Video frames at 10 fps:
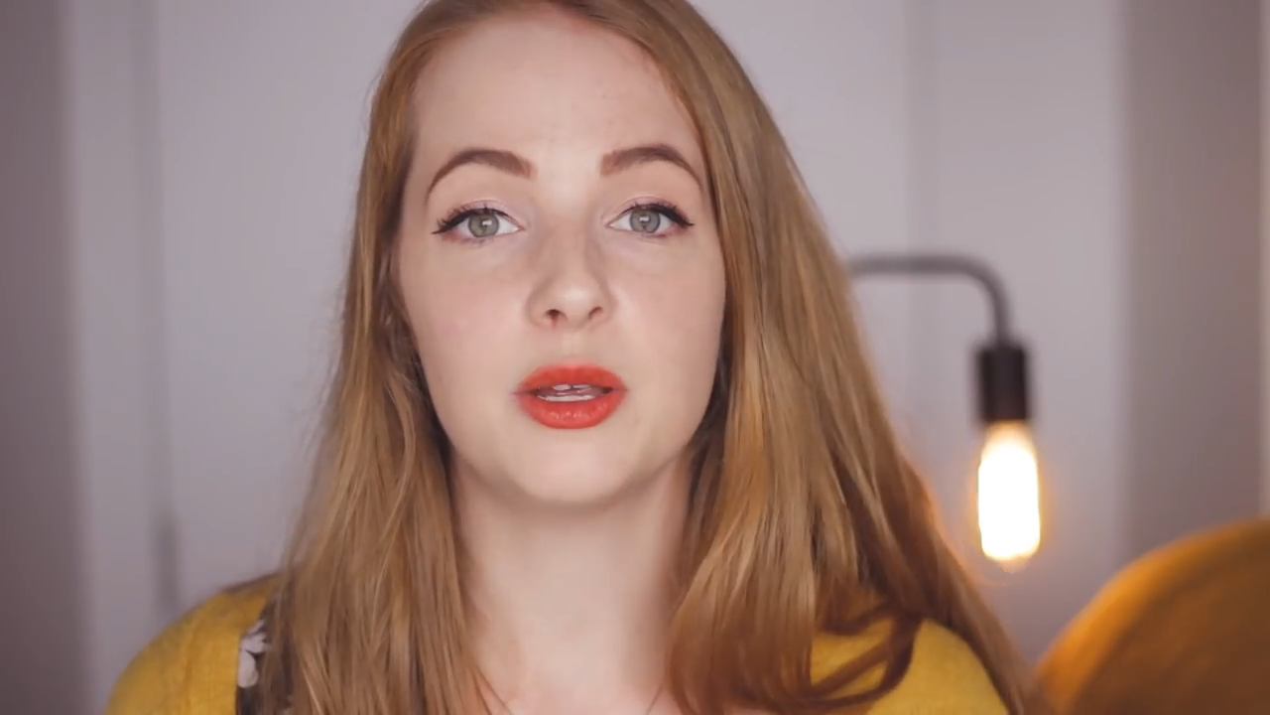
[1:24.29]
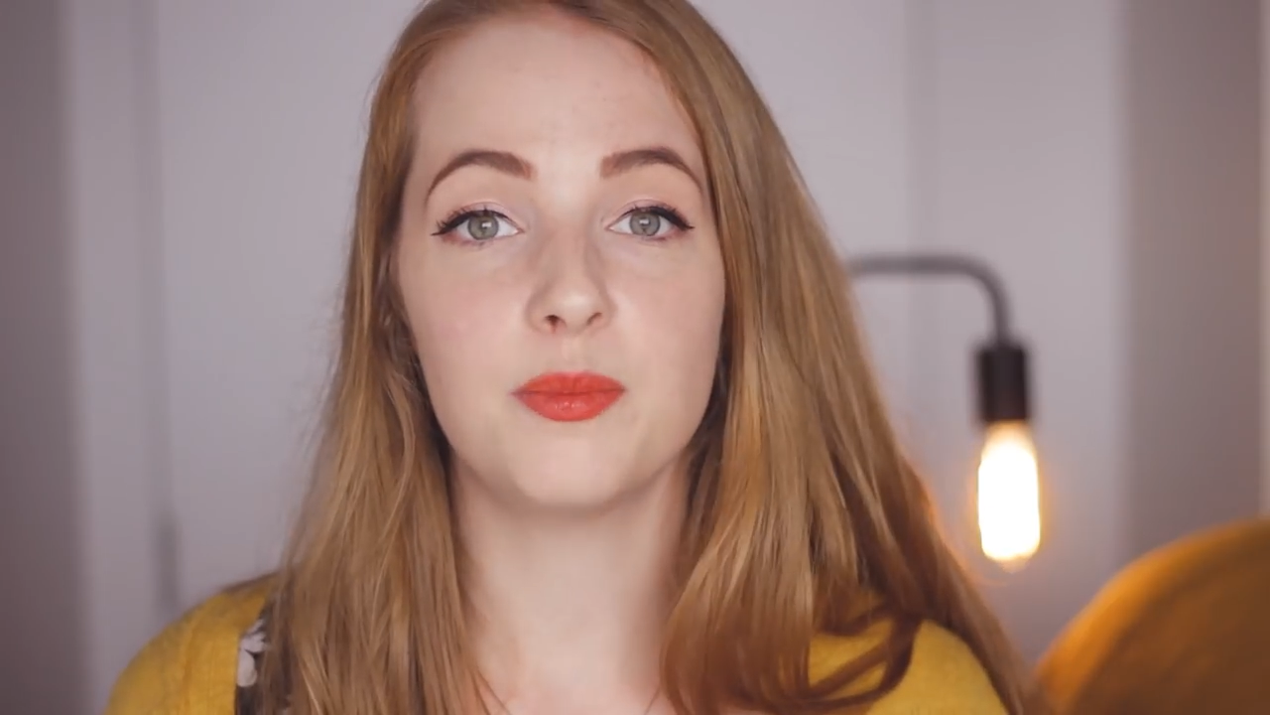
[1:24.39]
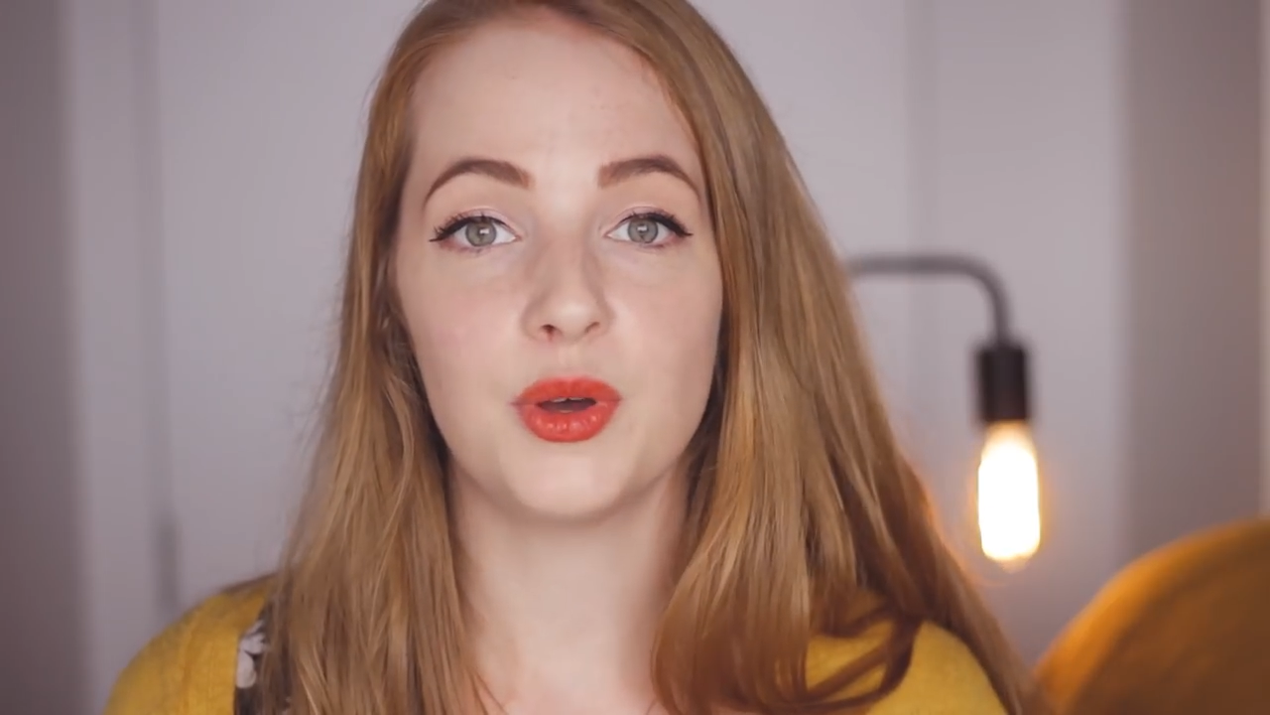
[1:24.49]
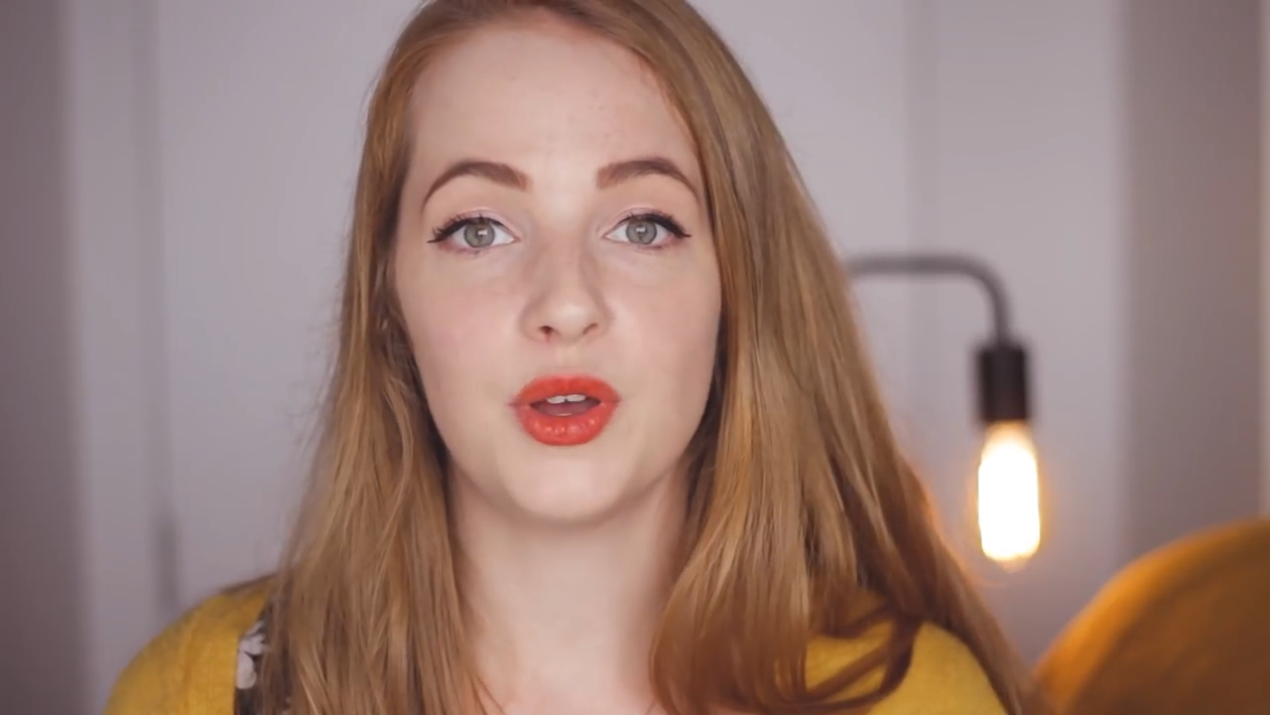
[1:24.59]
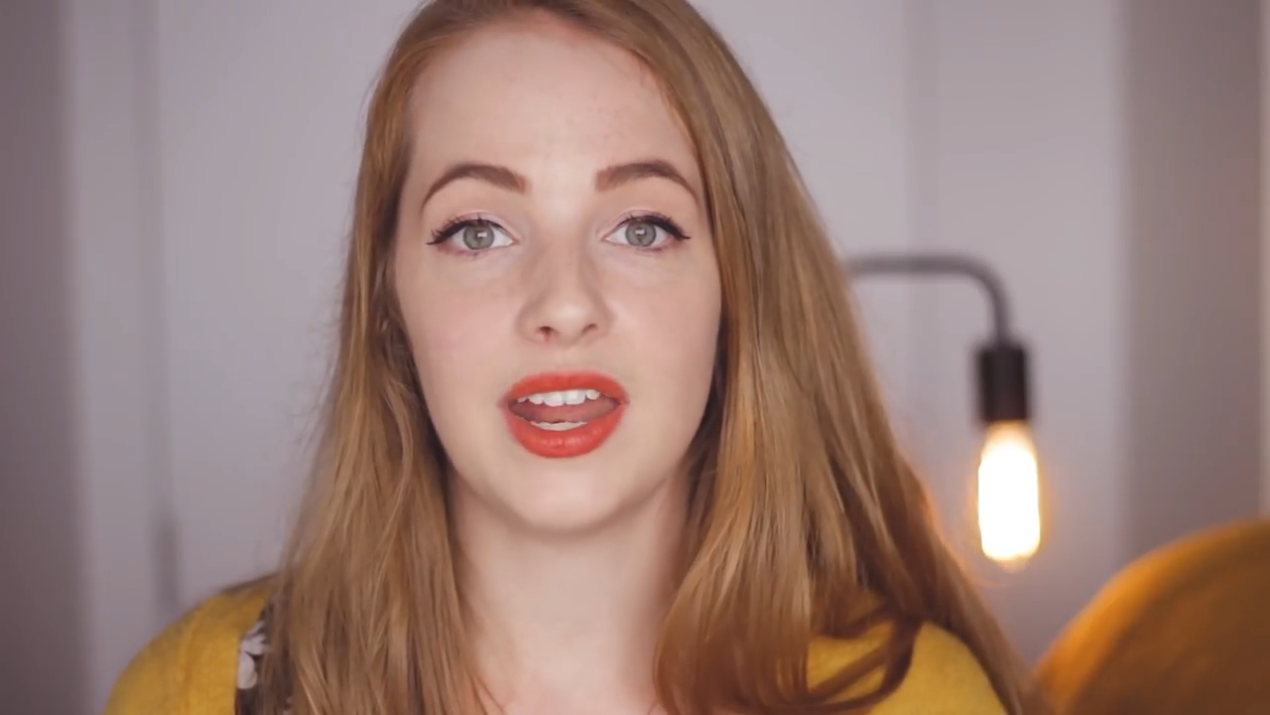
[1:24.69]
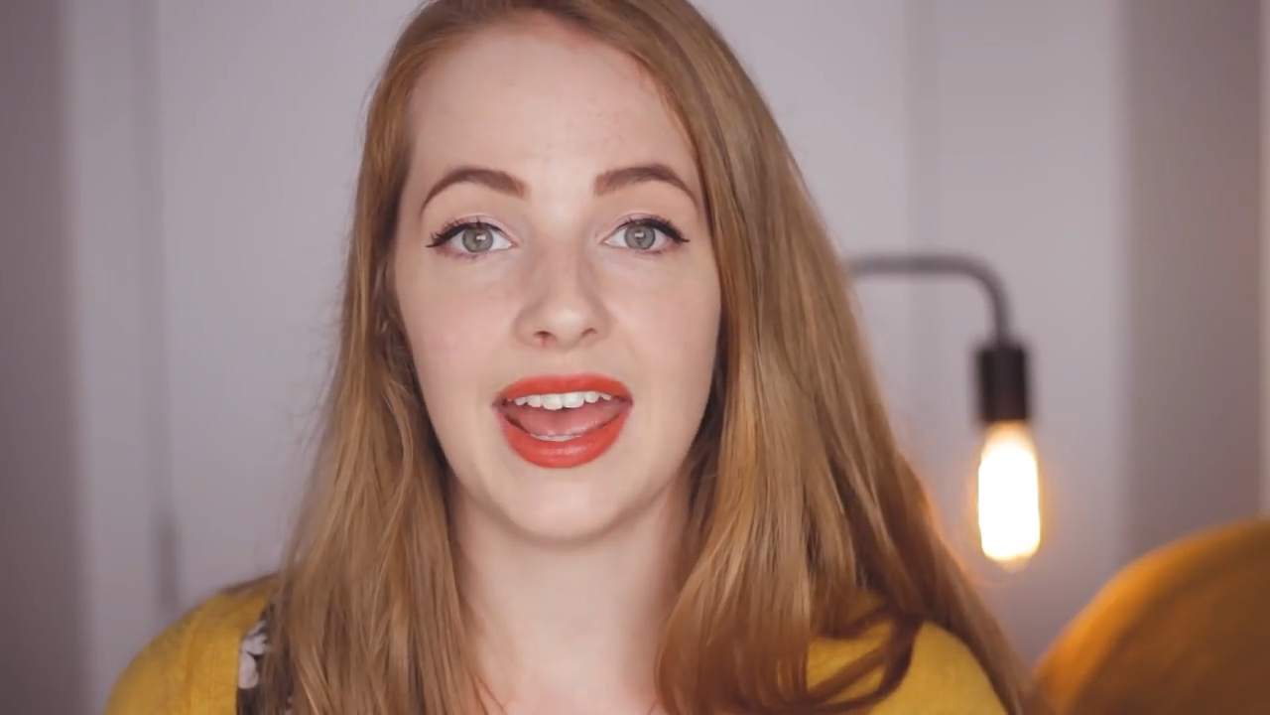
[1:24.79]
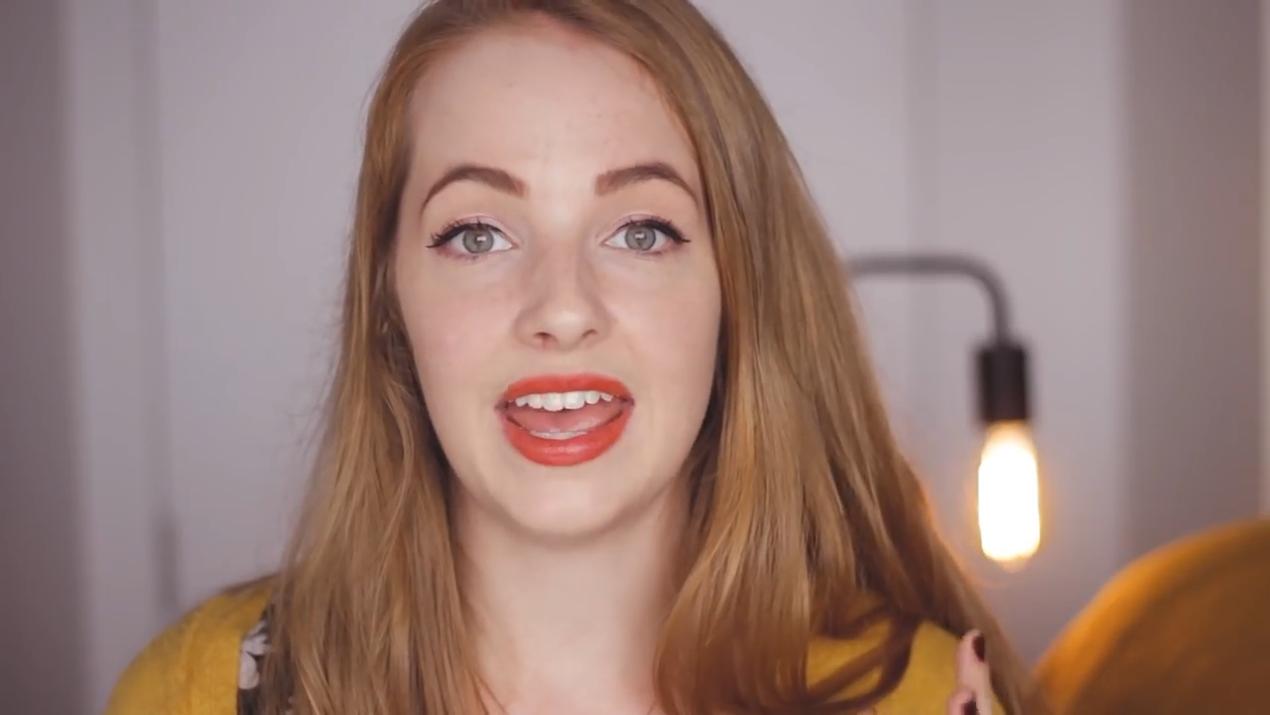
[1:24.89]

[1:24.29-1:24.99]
going to put